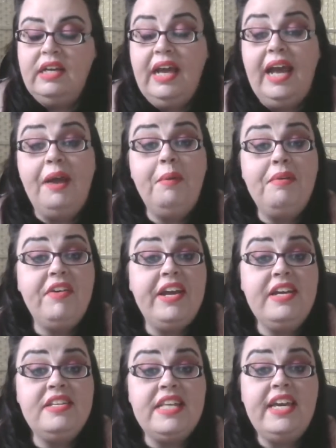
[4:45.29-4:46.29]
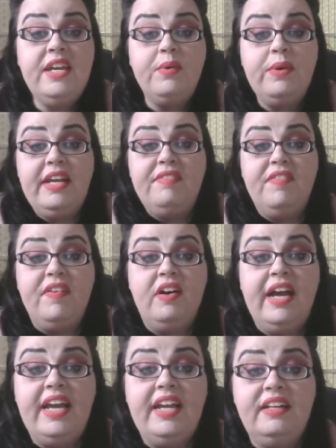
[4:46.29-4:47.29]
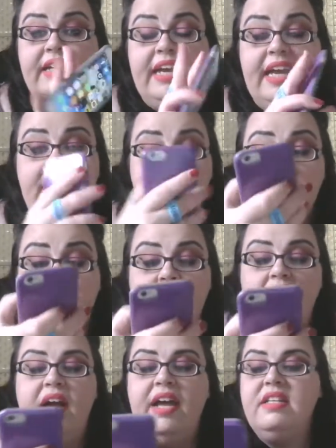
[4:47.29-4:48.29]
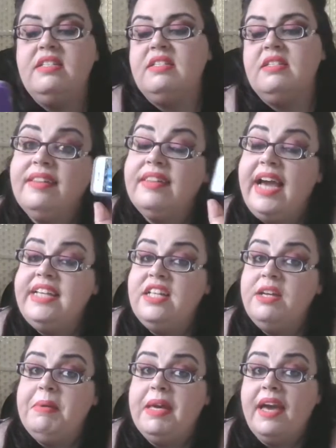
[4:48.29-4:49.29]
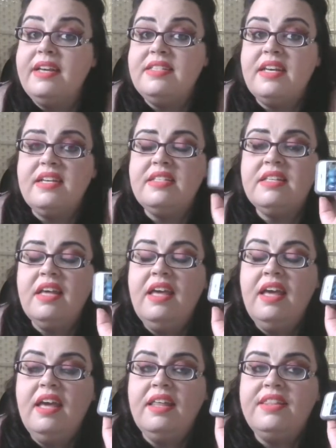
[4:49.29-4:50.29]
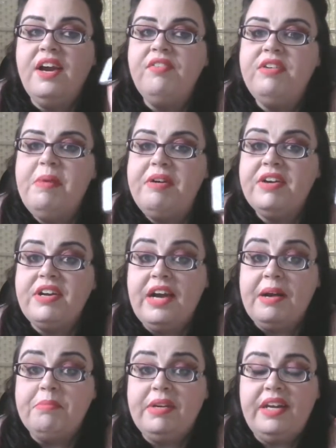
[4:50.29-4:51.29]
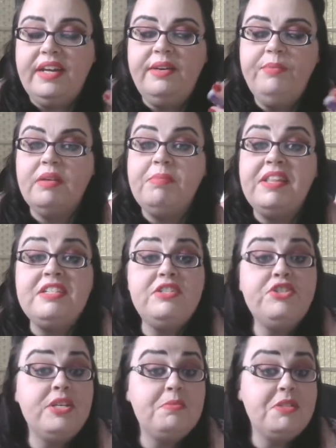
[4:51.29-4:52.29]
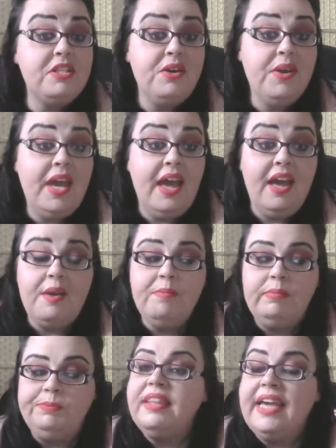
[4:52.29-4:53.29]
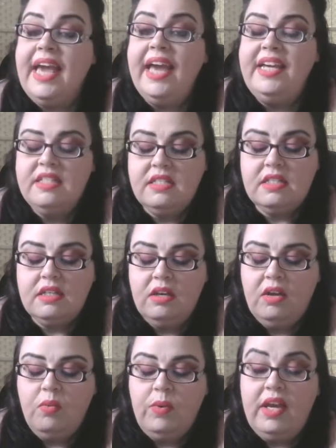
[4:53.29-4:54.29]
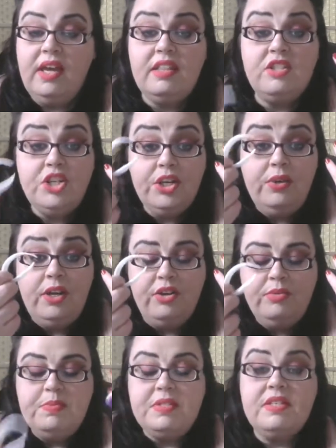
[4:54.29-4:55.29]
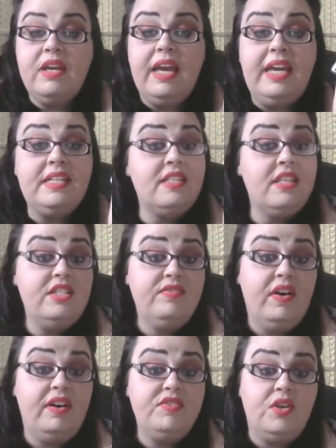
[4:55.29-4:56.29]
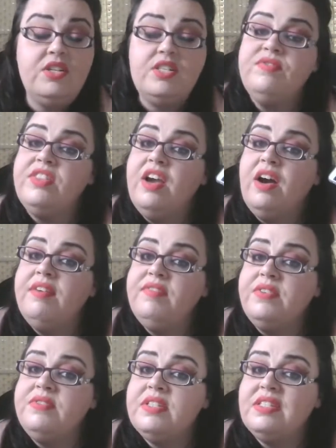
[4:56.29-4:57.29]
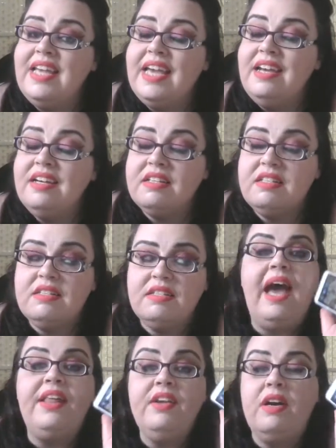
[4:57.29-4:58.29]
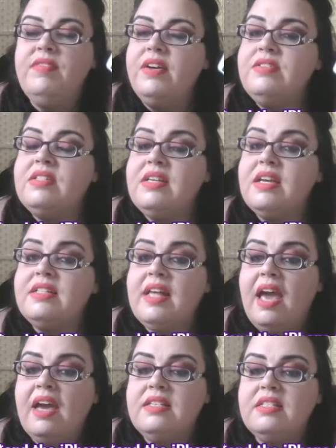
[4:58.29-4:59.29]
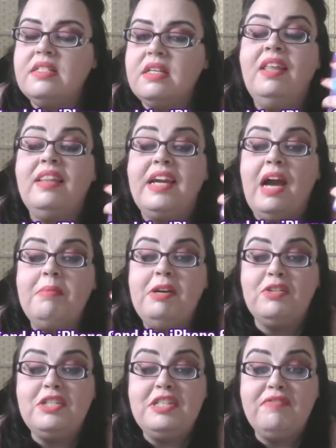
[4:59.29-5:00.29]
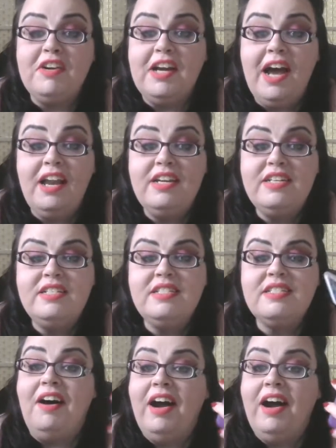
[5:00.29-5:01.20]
However, it is equally fine in my right. That is Loopy Cases. They are an American company, but they do ship to the UK. The case with two loops is $35 for the iPhone 6 and the iPhone 6S. They come in lots of different colours.